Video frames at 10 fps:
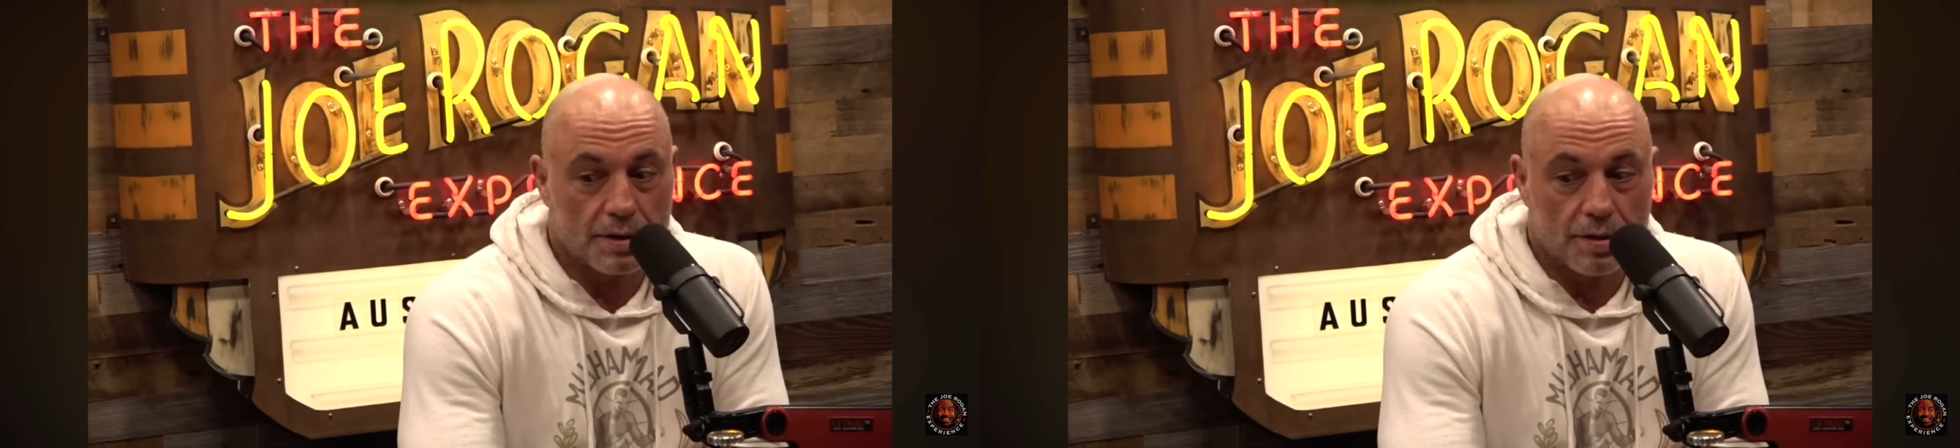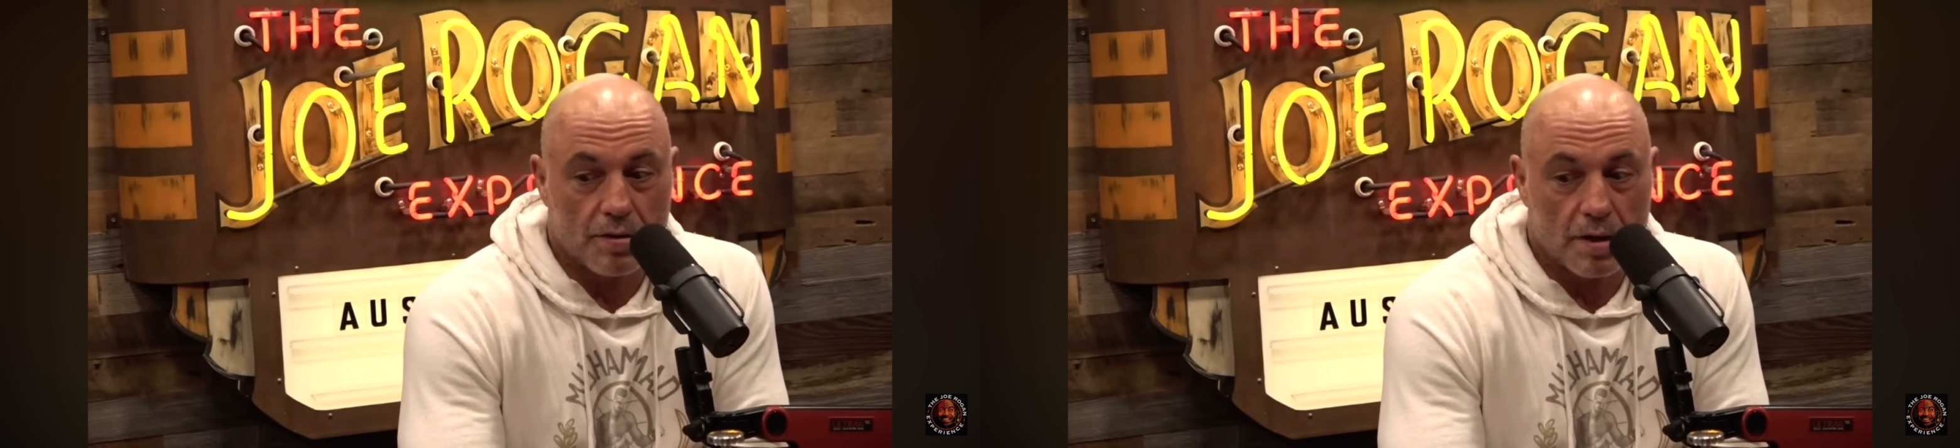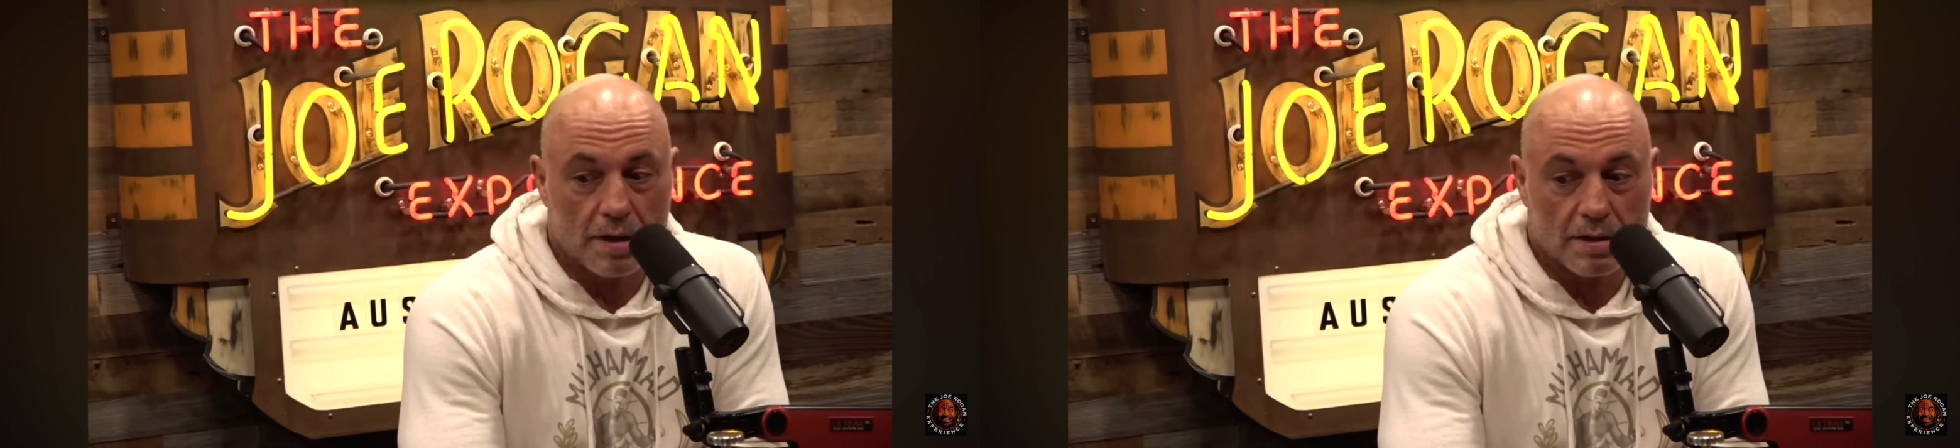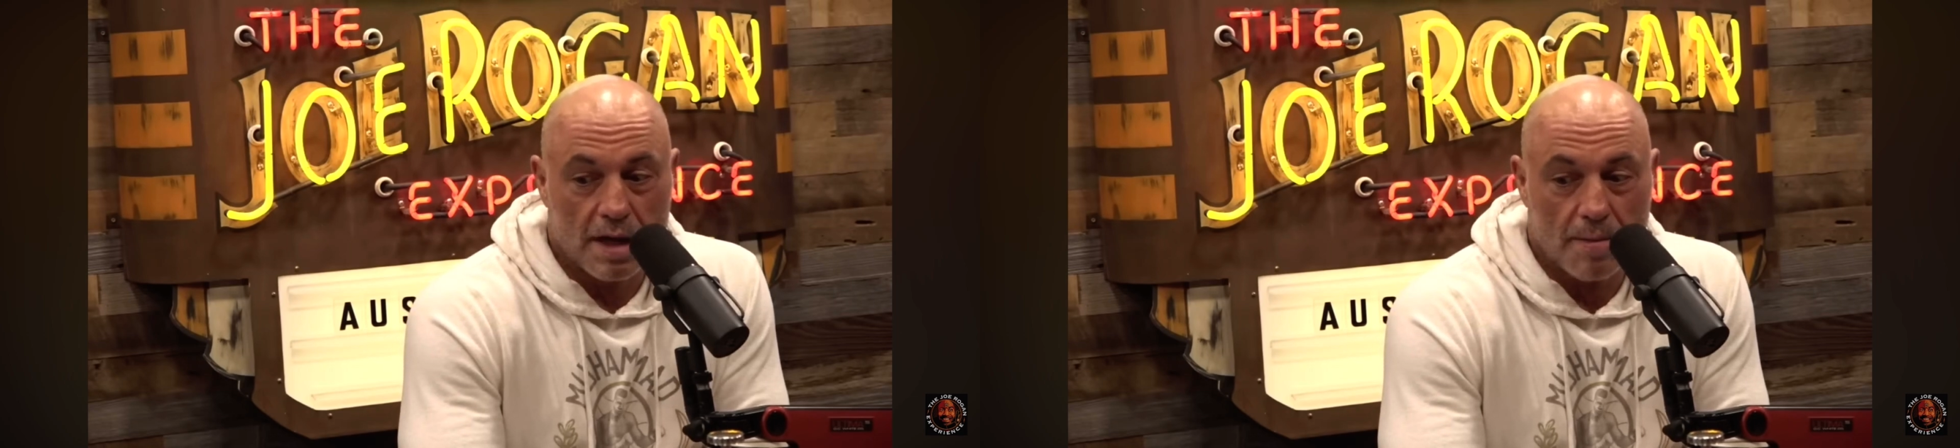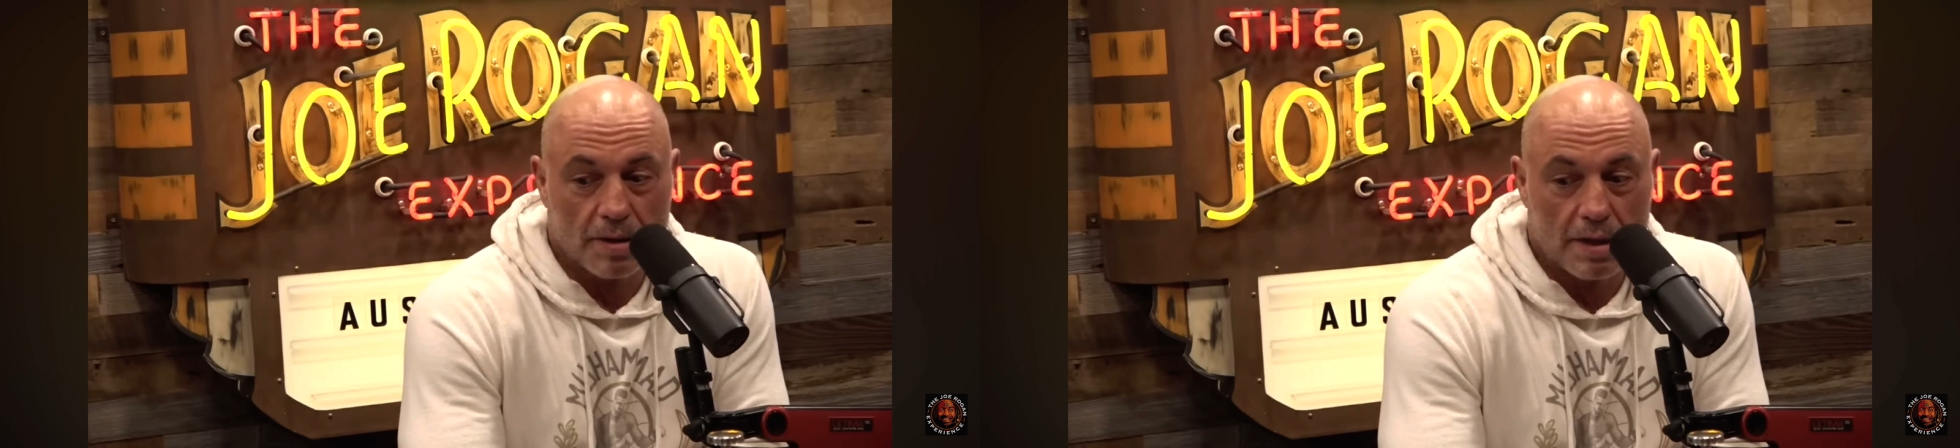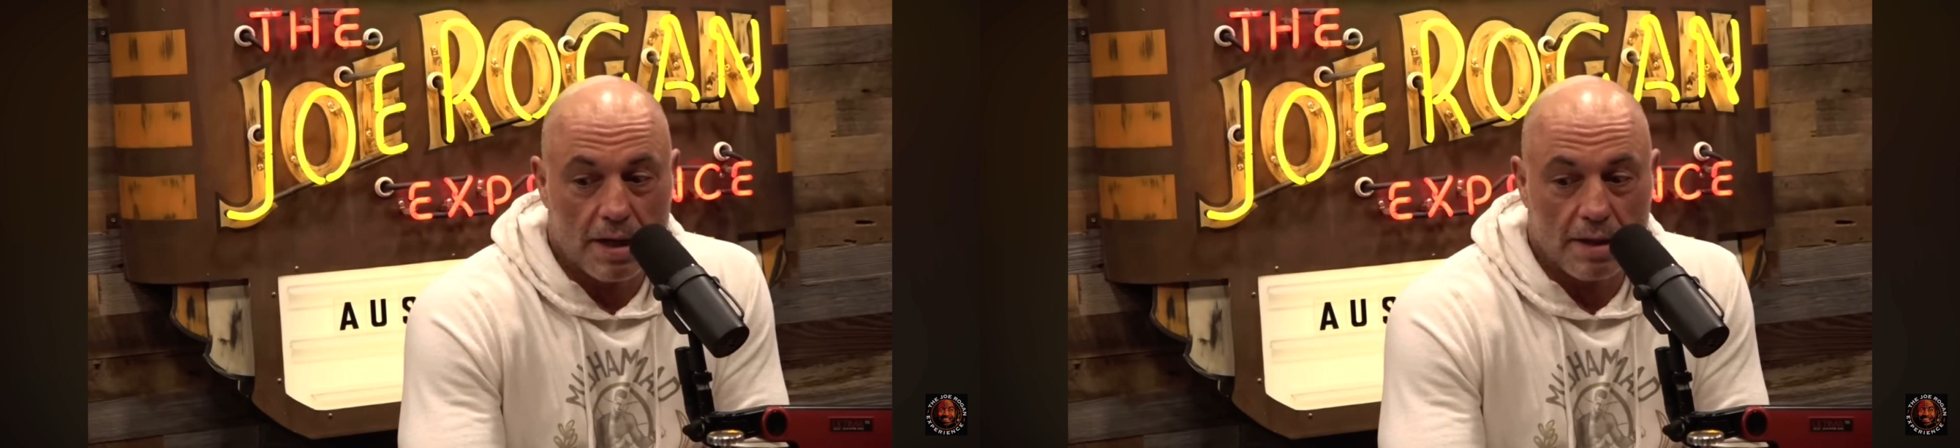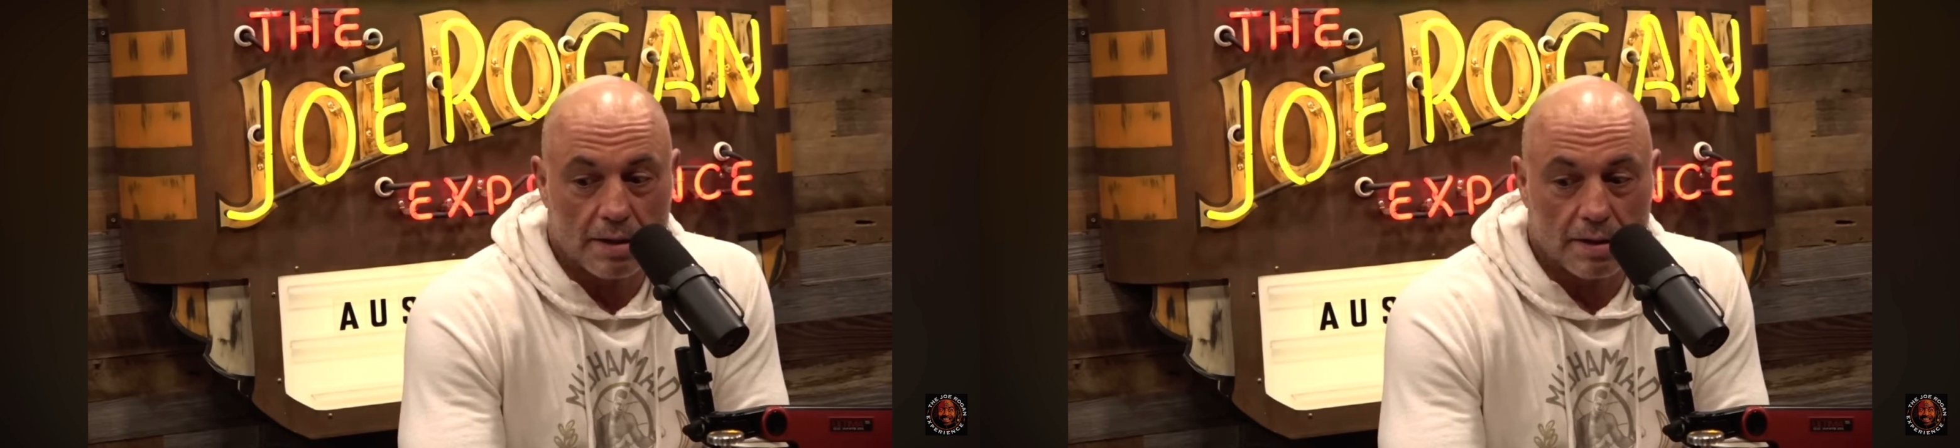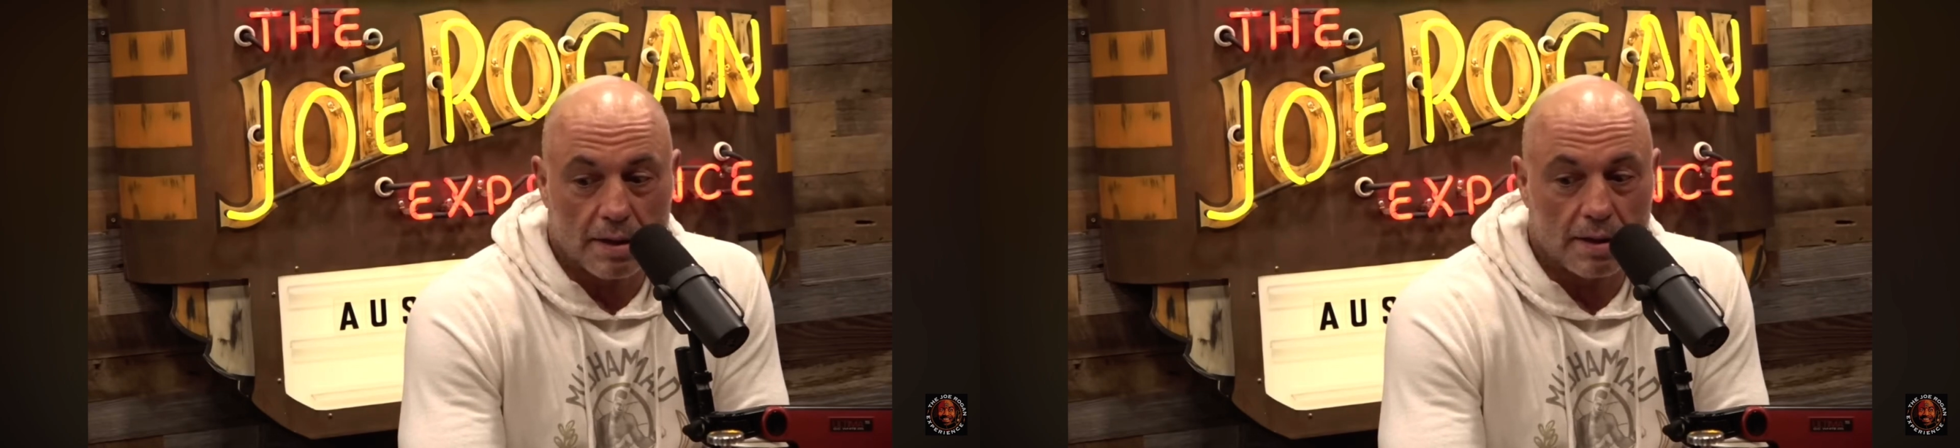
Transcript: going on simultaneously.